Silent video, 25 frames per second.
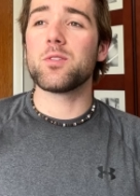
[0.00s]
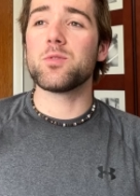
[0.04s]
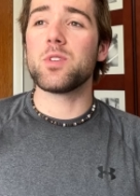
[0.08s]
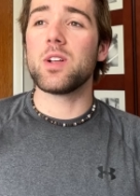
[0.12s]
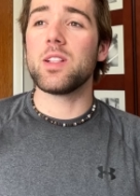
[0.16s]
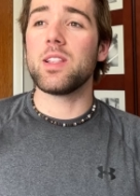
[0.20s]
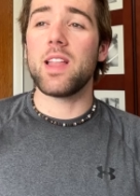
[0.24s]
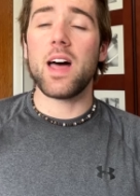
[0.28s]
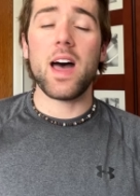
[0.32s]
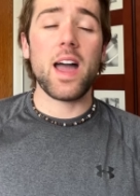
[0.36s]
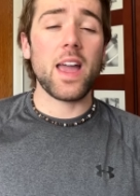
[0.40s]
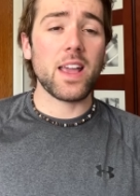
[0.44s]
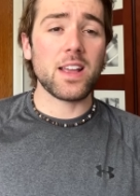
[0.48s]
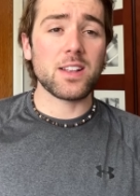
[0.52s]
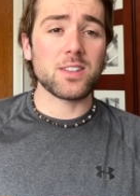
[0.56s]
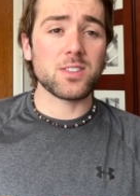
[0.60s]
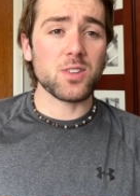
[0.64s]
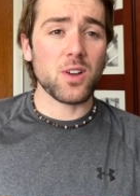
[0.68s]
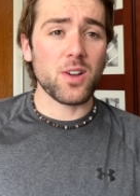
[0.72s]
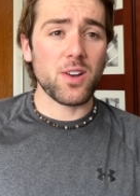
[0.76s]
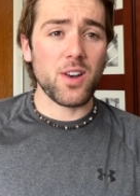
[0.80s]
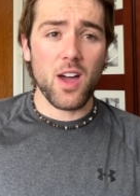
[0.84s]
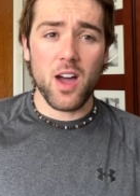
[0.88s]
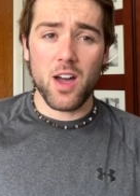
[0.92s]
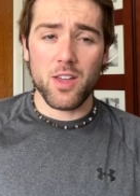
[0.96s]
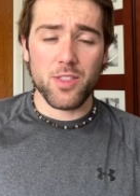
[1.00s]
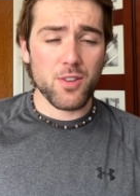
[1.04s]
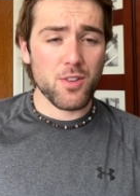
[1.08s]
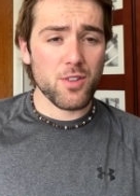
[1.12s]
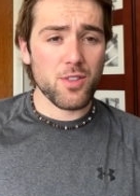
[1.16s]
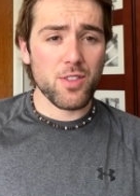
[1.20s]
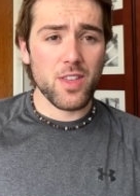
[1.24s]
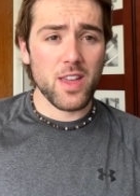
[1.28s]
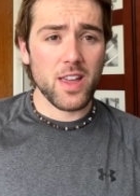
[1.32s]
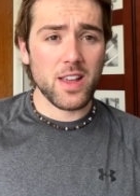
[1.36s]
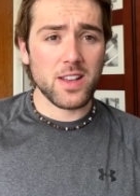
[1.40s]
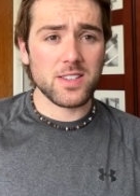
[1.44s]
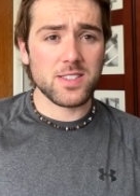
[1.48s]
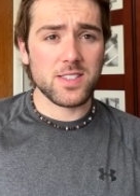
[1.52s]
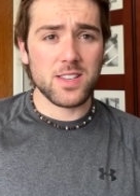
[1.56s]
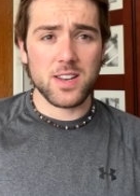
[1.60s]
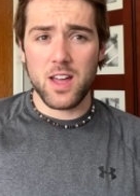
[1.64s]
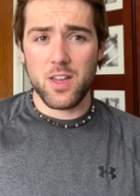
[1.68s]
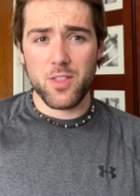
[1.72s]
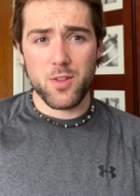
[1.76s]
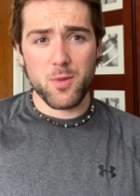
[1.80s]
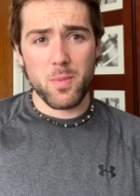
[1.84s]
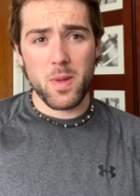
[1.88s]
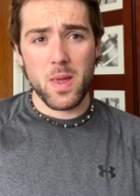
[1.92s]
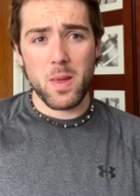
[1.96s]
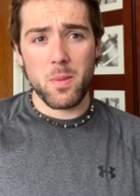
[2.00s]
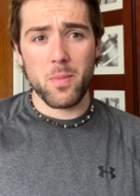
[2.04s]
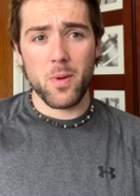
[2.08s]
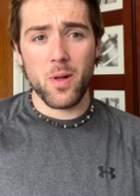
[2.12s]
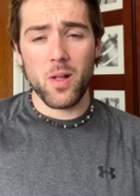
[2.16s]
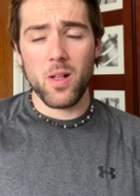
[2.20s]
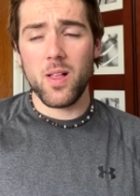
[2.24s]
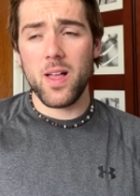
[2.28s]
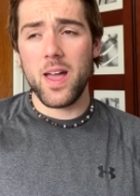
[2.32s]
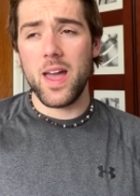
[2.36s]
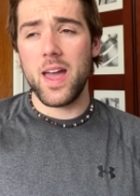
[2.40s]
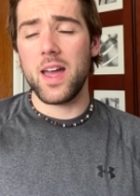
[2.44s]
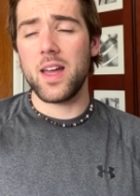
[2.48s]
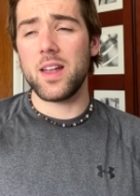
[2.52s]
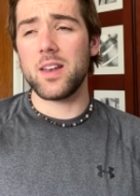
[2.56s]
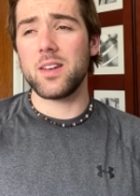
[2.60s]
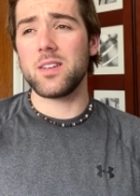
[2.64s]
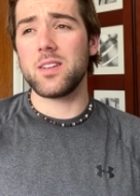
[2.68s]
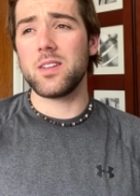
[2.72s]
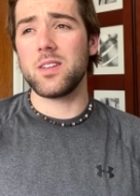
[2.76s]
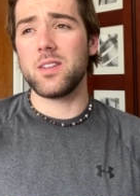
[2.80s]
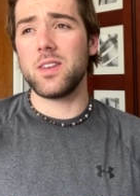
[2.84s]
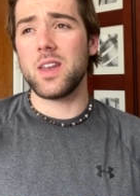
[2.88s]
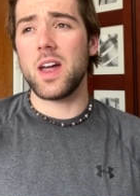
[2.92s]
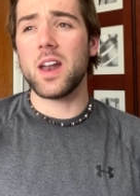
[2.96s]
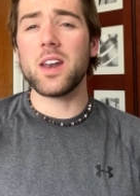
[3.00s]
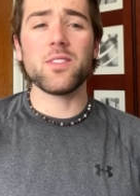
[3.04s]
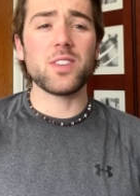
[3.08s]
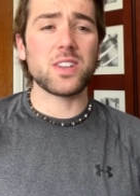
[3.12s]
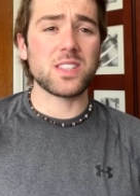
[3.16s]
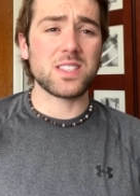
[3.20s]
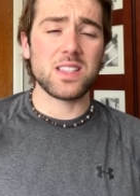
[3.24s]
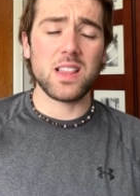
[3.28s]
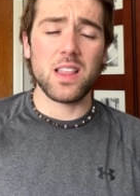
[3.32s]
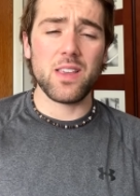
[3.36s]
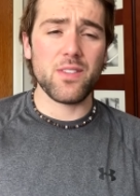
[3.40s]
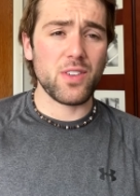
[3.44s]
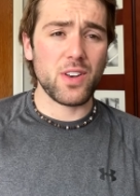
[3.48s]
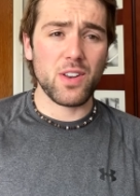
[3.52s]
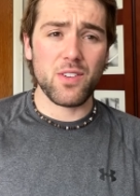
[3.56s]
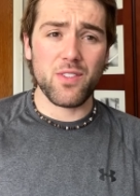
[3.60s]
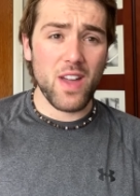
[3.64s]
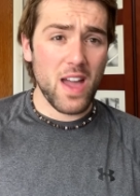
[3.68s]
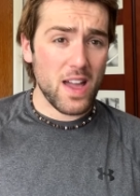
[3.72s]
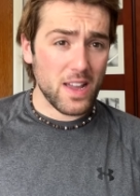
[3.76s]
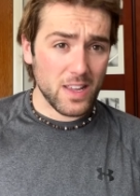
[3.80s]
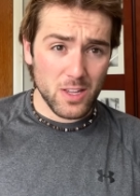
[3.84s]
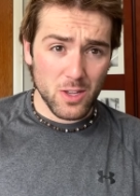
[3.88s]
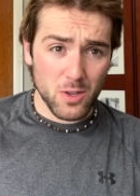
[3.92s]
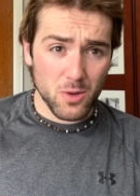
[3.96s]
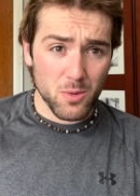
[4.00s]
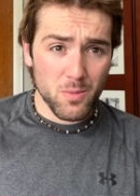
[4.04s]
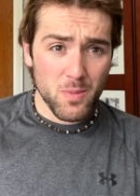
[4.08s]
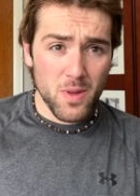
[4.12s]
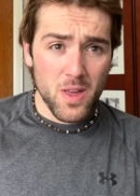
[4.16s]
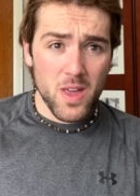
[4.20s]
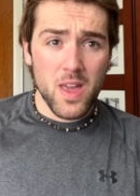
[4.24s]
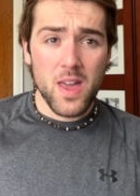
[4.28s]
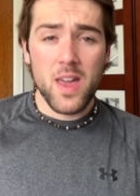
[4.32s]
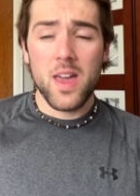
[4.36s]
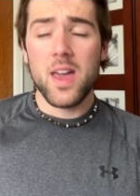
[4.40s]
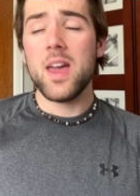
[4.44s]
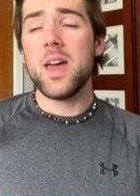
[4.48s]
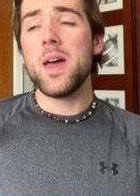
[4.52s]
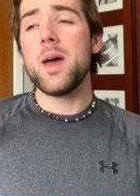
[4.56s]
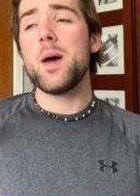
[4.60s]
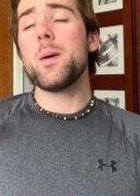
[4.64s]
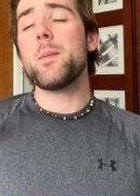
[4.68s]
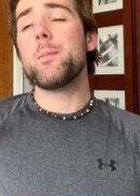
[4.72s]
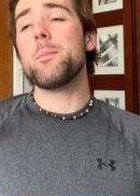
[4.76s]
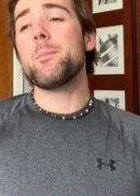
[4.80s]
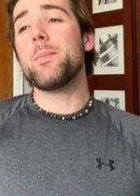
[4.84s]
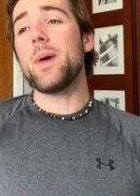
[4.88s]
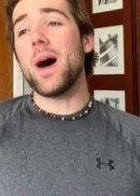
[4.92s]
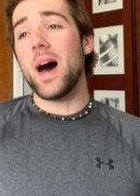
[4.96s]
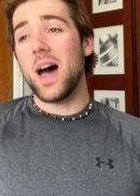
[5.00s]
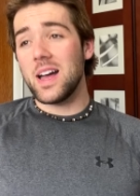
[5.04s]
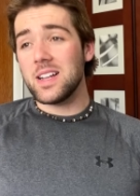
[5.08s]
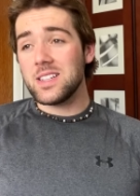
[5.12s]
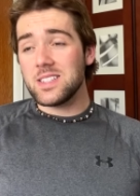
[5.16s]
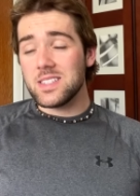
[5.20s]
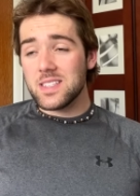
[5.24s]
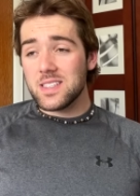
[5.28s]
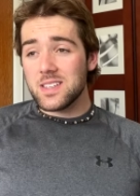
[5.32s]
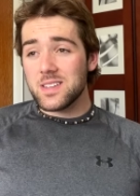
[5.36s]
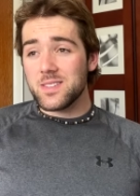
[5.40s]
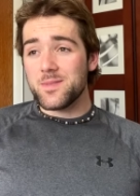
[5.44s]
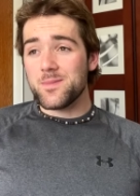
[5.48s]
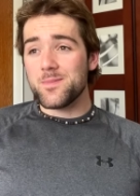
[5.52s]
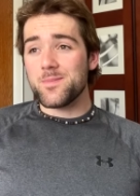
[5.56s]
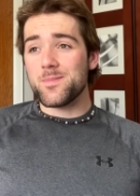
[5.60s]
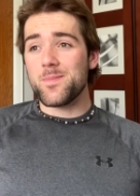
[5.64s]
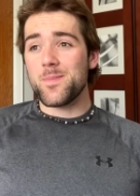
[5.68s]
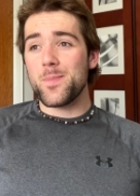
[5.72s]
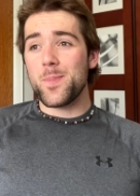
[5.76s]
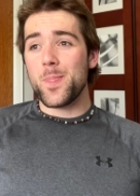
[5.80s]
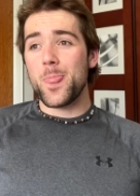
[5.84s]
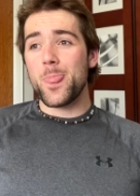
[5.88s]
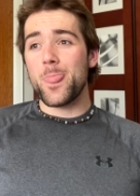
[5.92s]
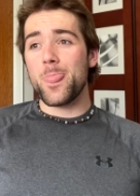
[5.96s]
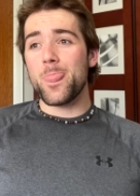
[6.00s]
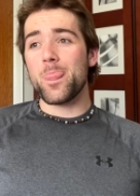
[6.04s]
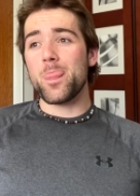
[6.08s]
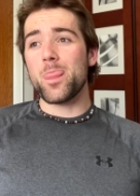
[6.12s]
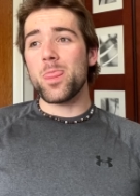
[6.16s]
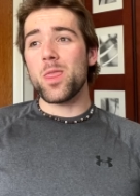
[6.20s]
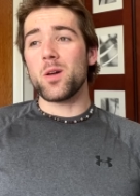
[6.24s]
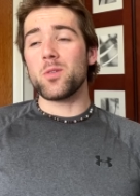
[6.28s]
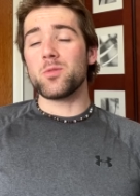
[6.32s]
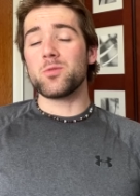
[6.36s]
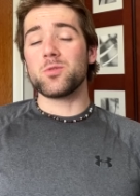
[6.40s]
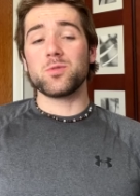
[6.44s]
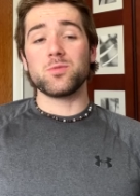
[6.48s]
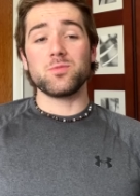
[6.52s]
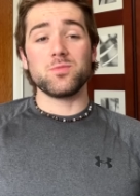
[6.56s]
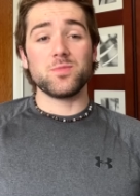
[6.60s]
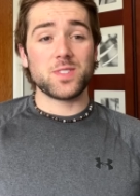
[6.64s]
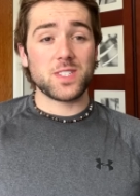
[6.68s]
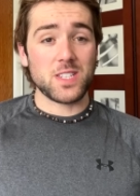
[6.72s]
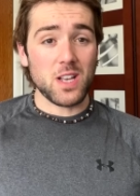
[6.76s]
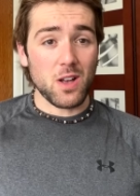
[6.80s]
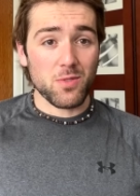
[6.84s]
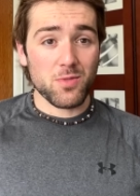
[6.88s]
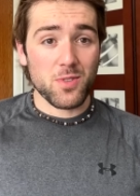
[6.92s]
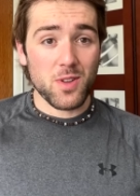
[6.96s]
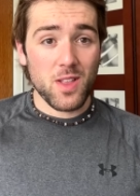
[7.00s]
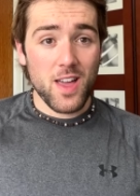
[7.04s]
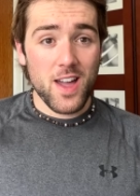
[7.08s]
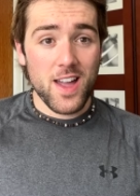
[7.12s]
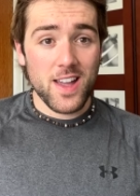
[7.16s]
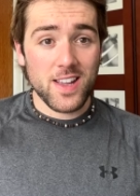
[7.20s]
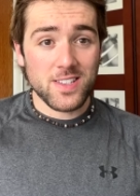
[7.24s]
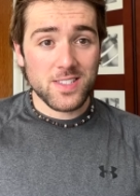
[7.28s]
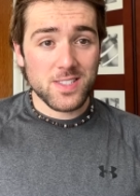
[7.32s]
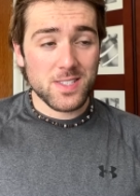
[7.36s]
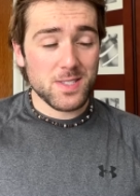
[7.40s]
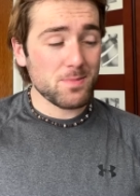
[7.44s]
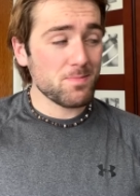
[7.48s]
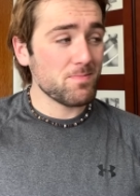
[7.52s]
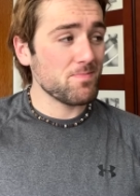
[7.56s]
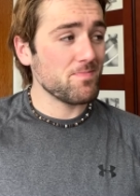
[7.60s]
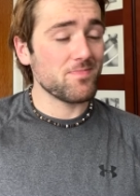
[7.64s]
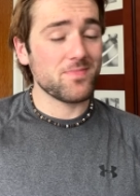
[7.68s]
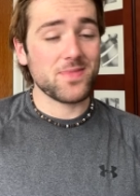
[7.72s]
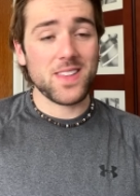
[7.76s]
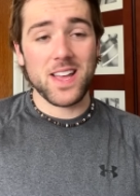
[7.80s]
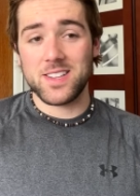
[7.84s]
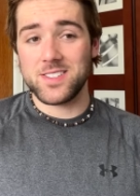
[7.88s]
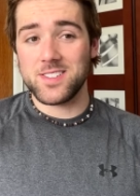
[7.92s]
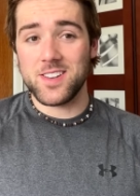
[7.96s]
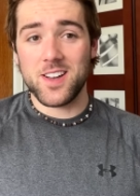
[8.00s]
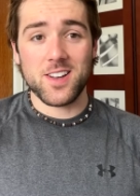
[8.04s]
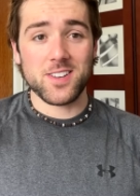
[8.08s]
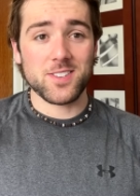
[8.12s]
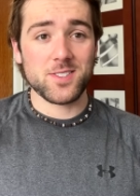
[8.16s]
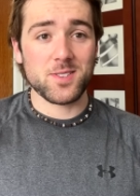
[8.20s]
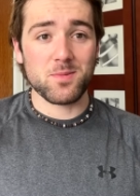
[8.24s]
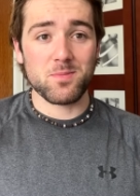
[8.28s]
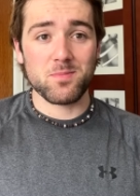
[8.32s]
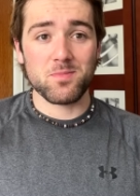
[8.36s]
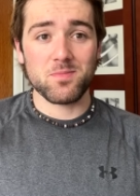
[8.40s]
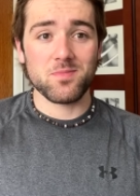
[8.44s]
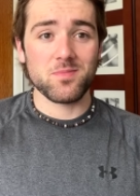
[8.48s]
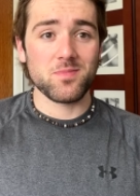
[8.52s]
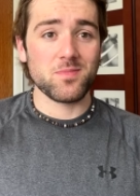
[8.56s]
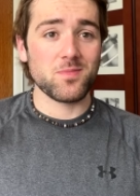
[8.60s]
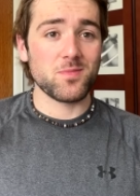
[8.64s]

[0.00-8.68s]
reliant on other things and other people and none of us live in a vacuum but self reliance, that's awesome.